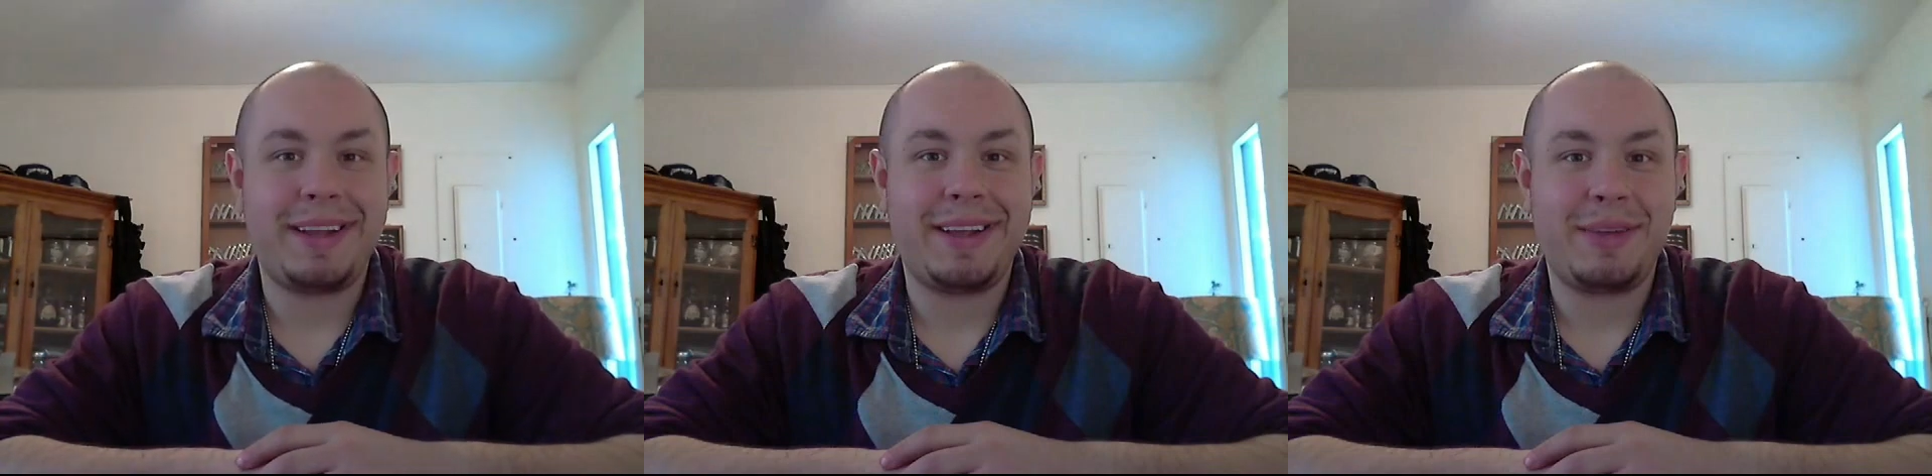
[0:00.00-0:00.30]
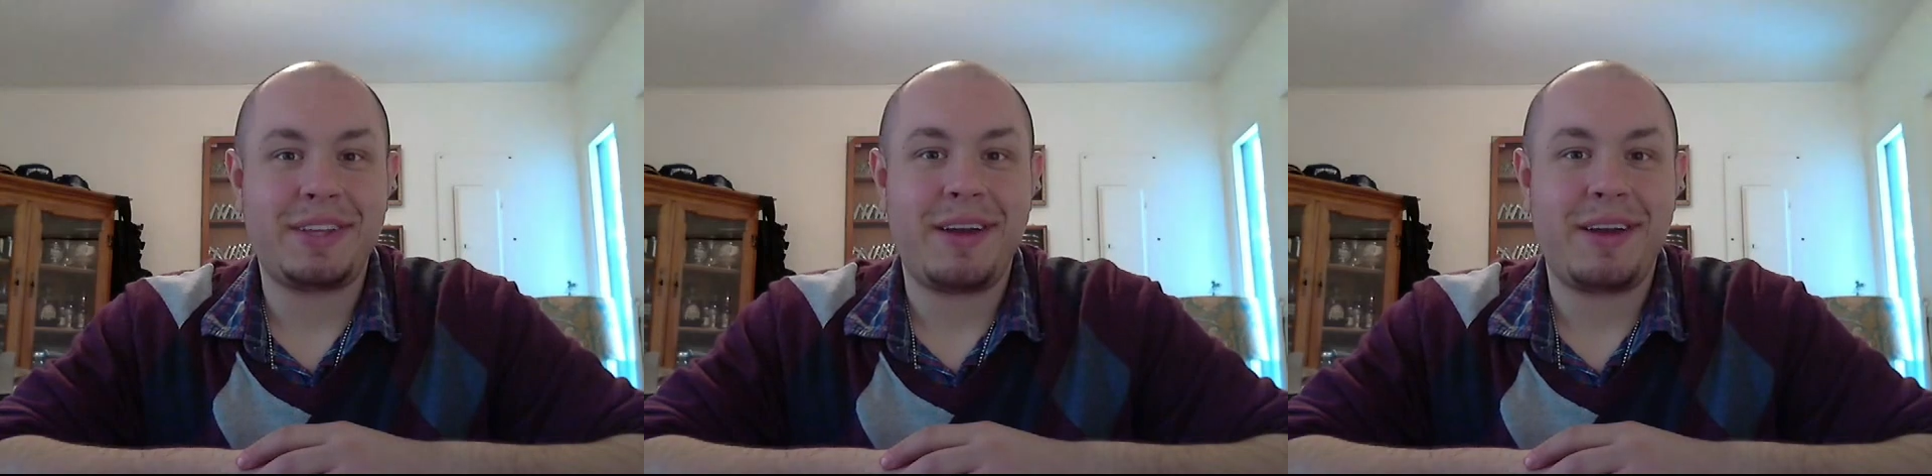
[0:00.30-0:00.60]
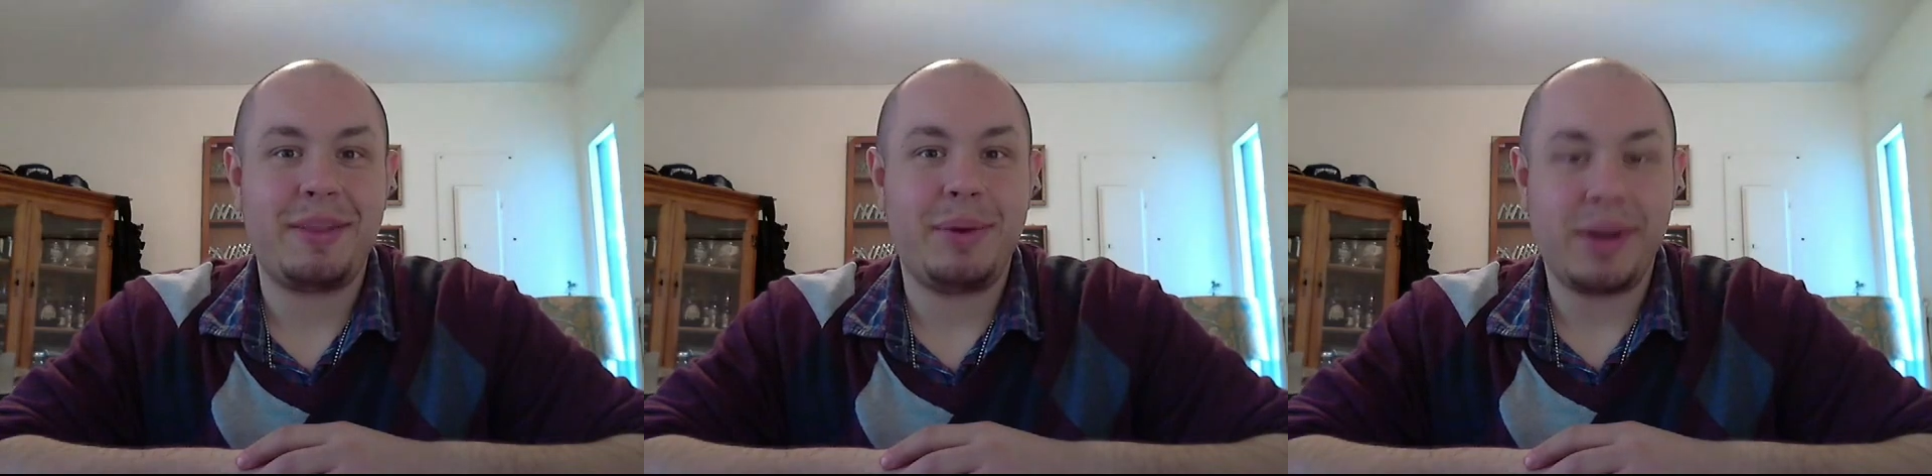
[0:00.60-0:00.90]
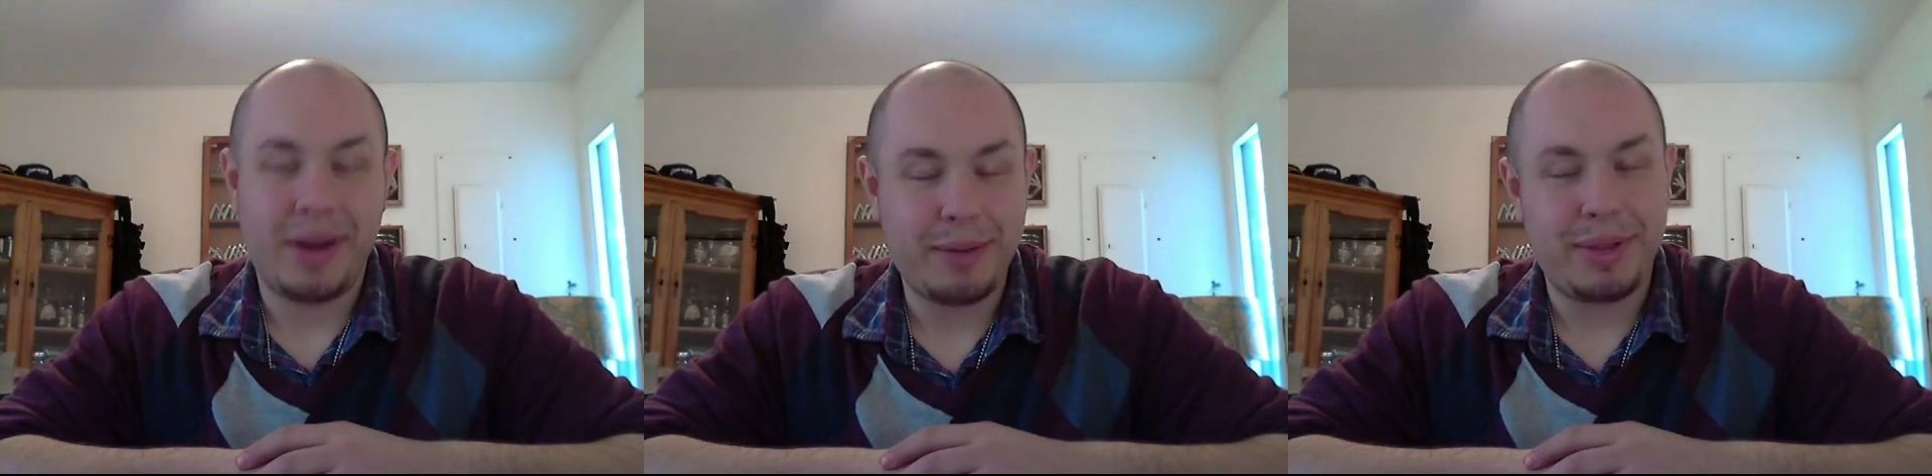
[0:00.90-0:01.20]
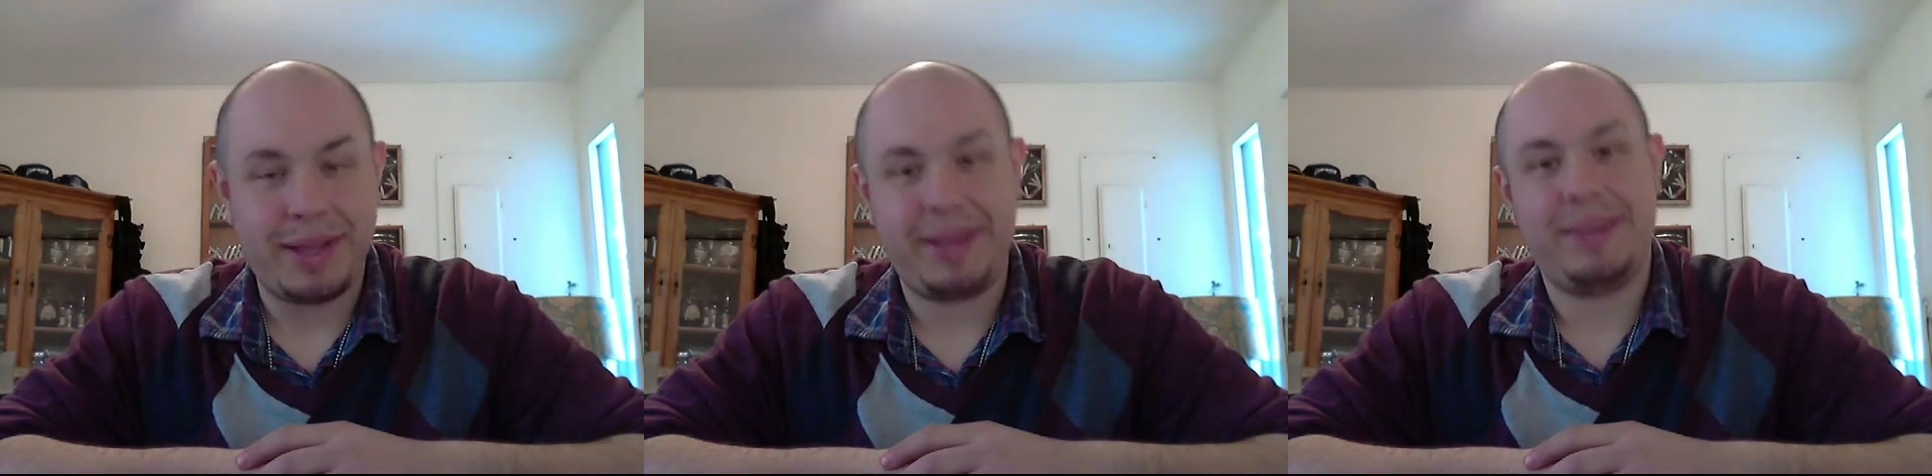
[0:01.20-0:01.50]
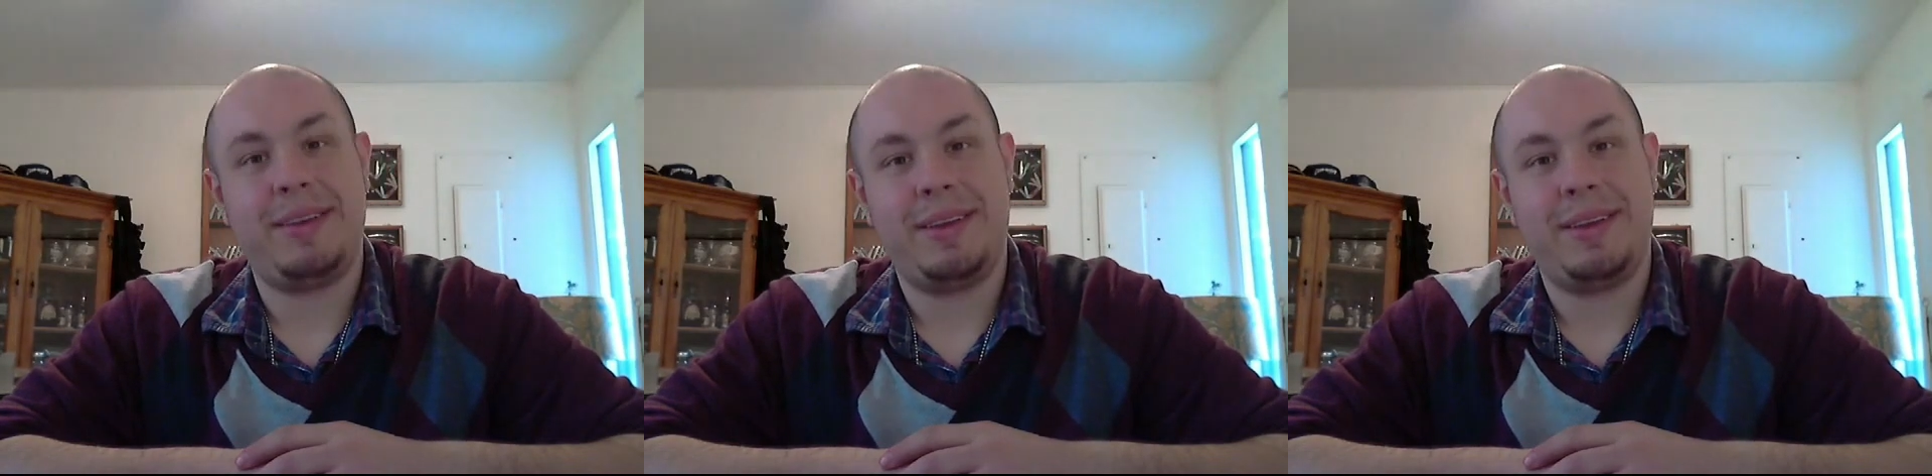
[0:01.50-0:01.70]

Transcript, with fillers: I love to carry the bug on a plane.